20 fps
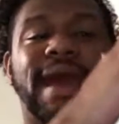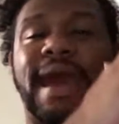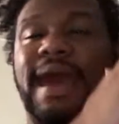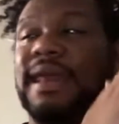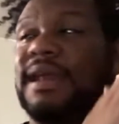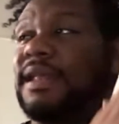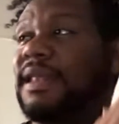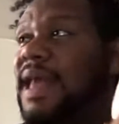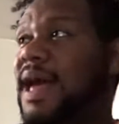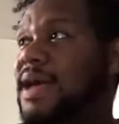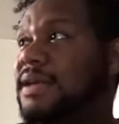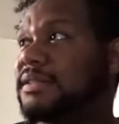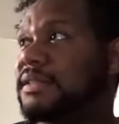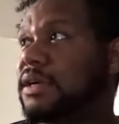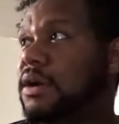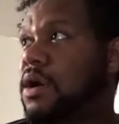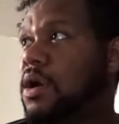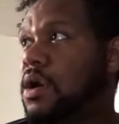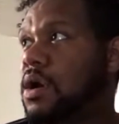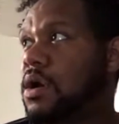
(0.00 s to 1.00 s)
analyze
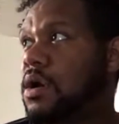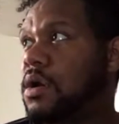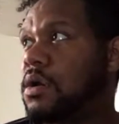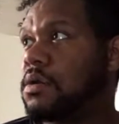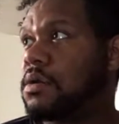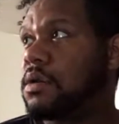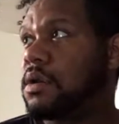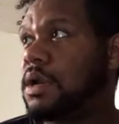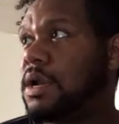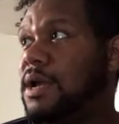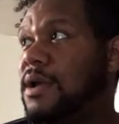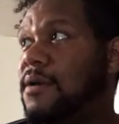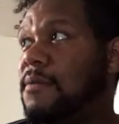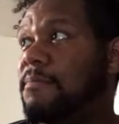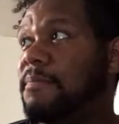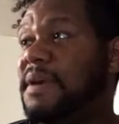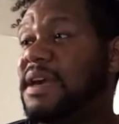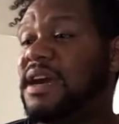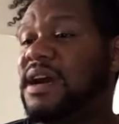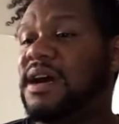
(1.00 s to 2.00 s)
the card,
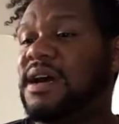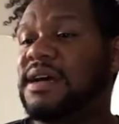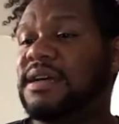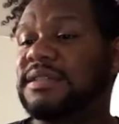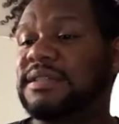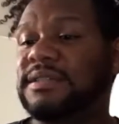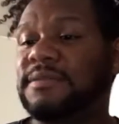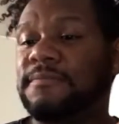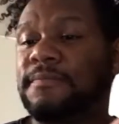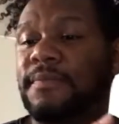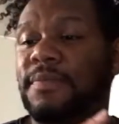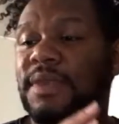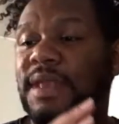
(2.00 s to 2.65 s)
because